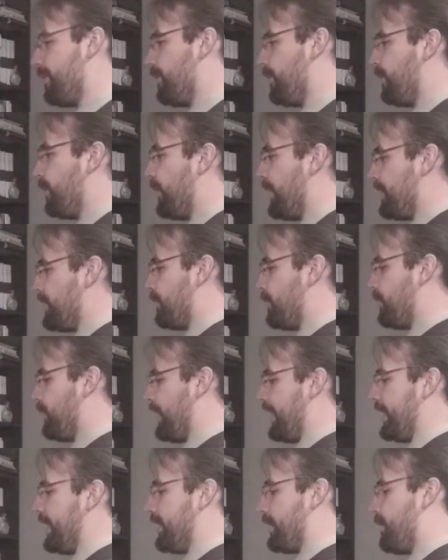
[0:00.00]
when you're
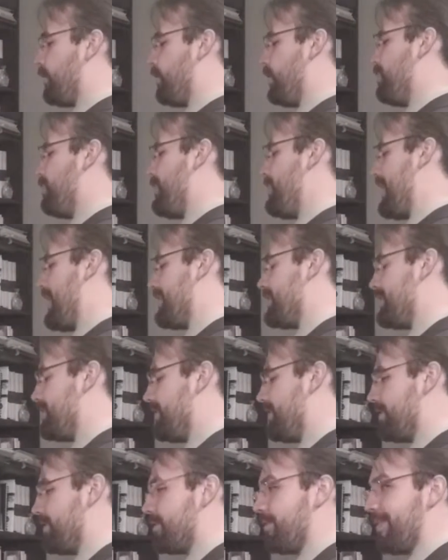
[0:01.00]
playing chord
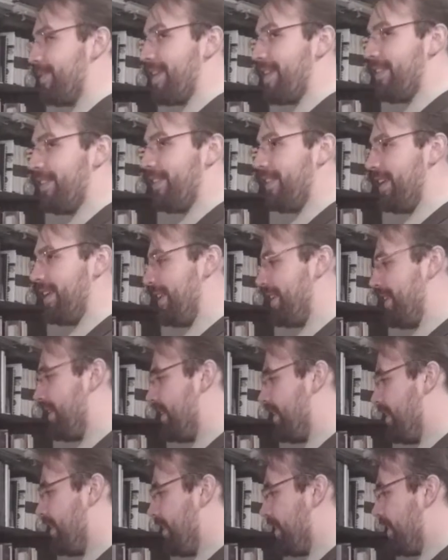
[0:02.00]
passages rather than
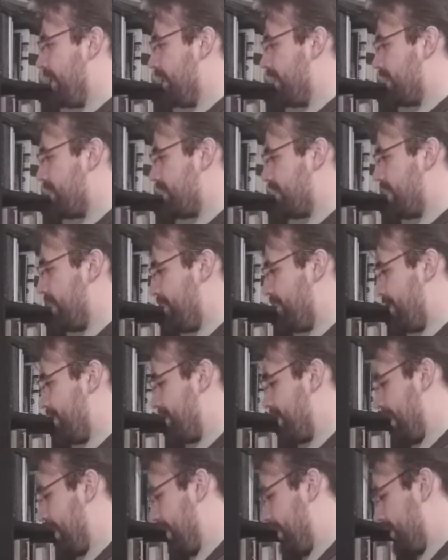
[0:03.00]
stiff and
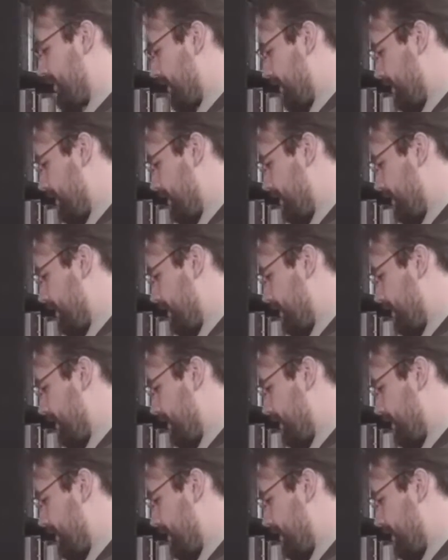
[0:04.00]
tense.